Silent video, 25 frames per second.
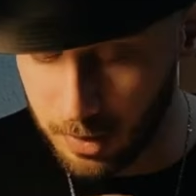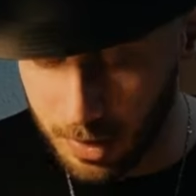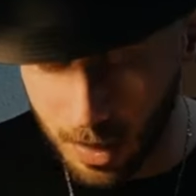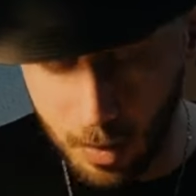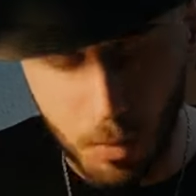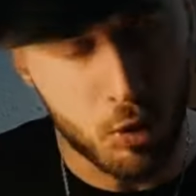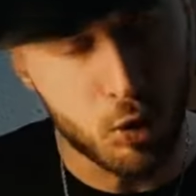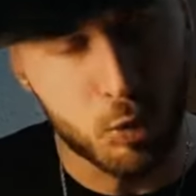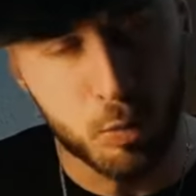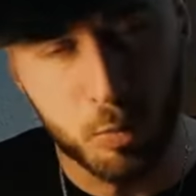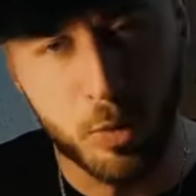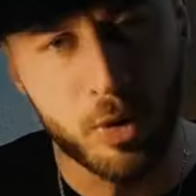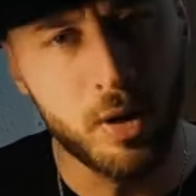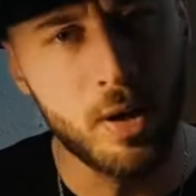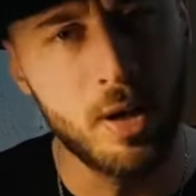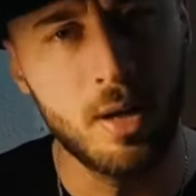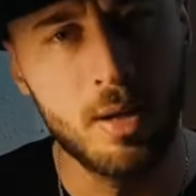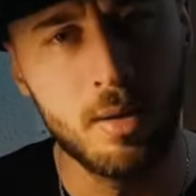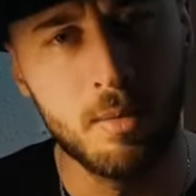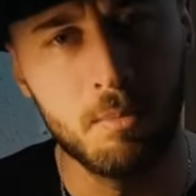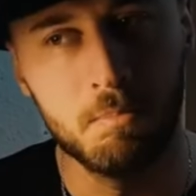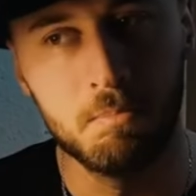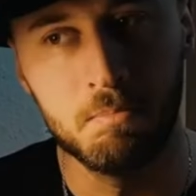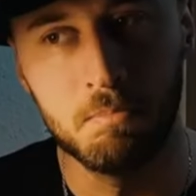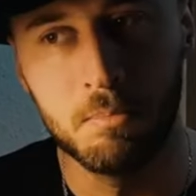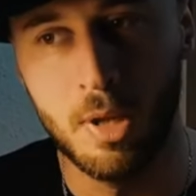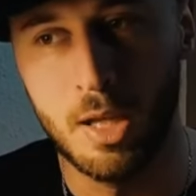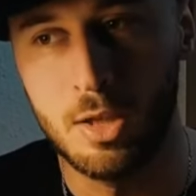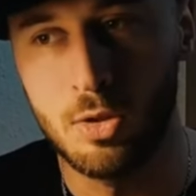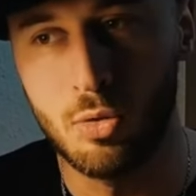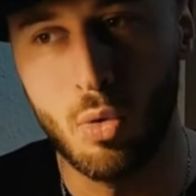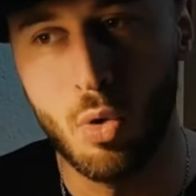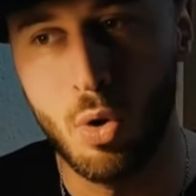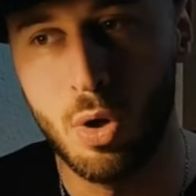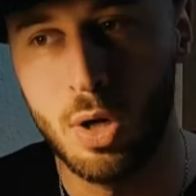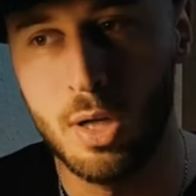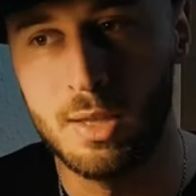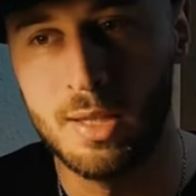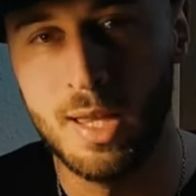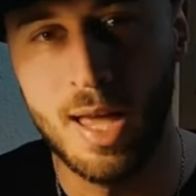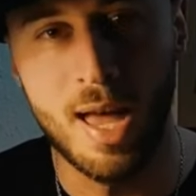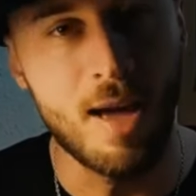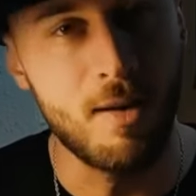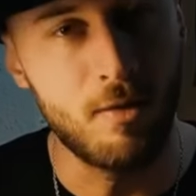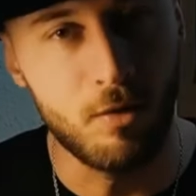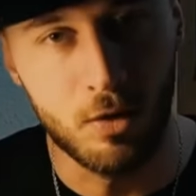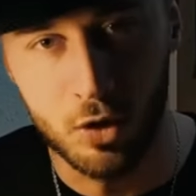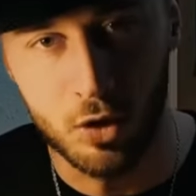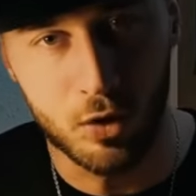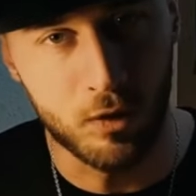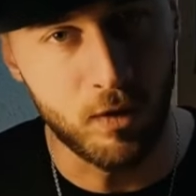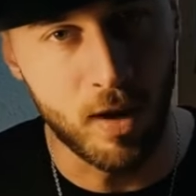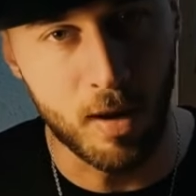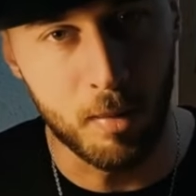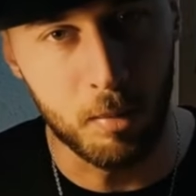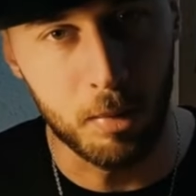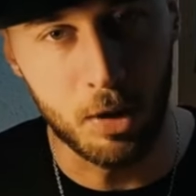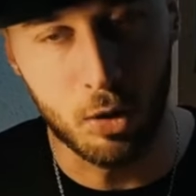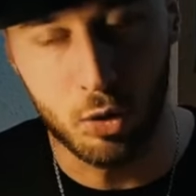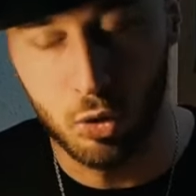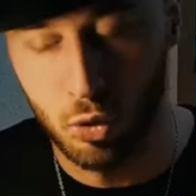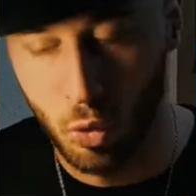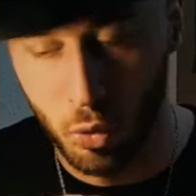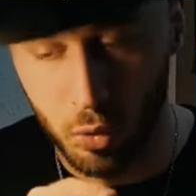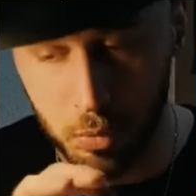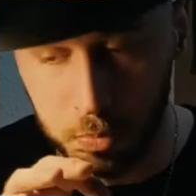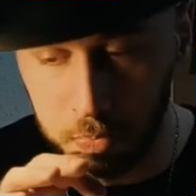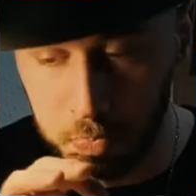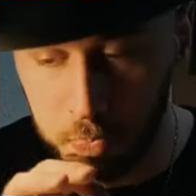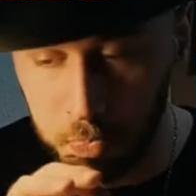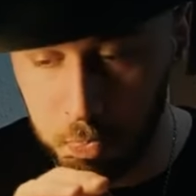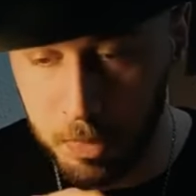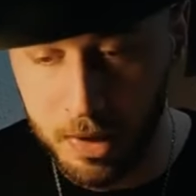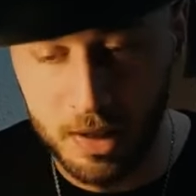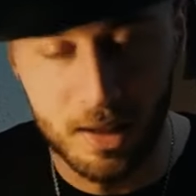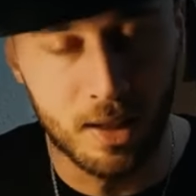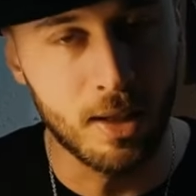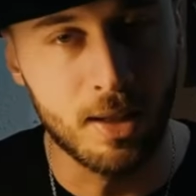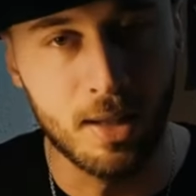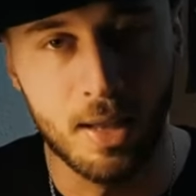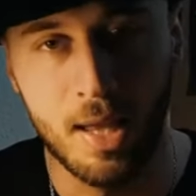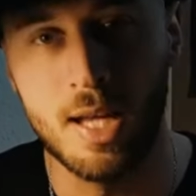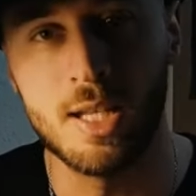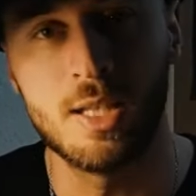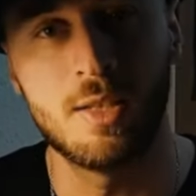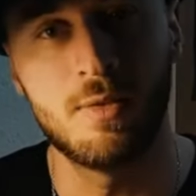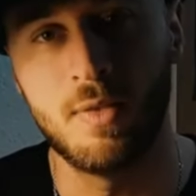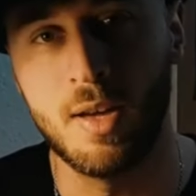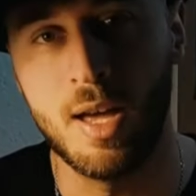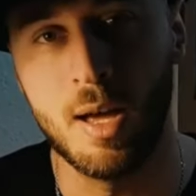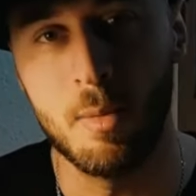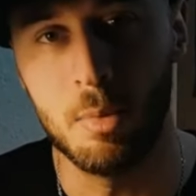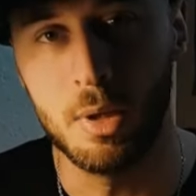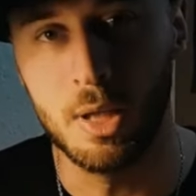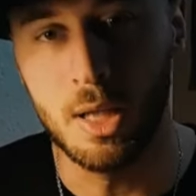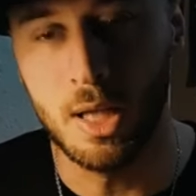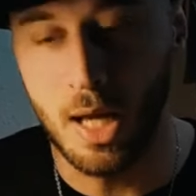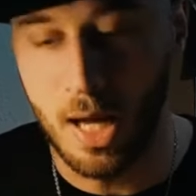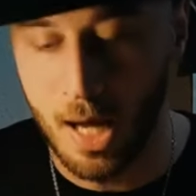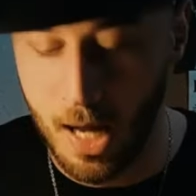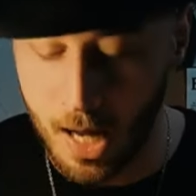that was pretty, let's call it average family, so middle class family.